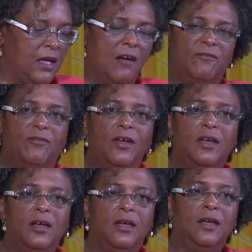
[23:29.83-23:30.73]
of
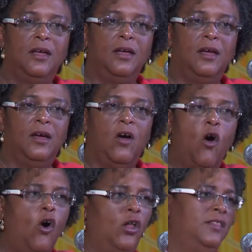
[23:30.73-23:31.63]

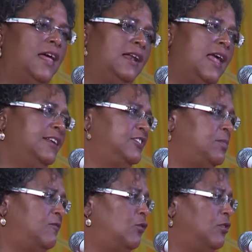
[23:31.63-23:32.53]
all that lies
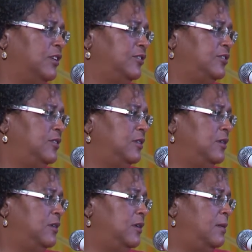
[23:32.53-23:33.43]
before us,
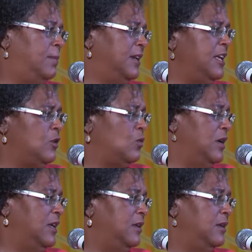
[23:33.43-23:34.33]
but
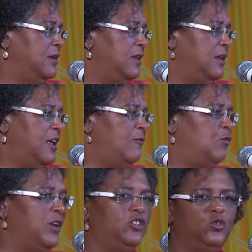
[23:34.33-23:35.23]
equally, if
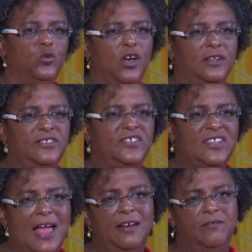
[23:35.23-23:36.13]
we do not
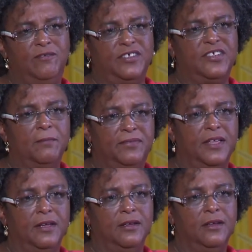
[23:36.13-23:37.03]
stand for
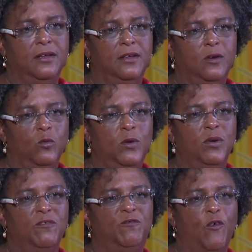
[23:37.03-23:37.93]
something, we
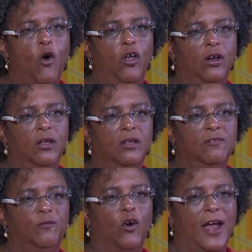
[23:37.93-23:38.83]
will
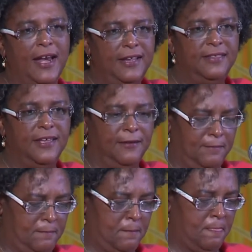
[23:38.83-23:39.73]
fall for anything.
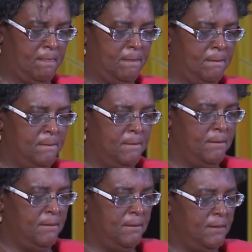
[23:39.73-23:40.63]

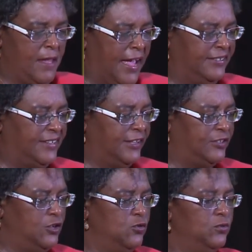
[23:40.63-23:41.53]
I say
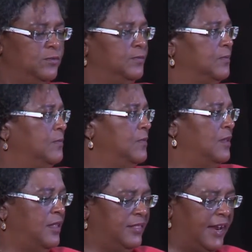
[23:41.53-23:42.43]
to you
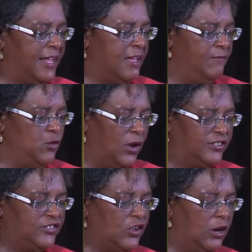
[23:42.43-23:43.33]
that I give you a
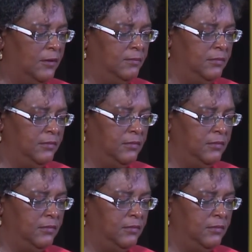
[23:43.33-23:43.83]
solemn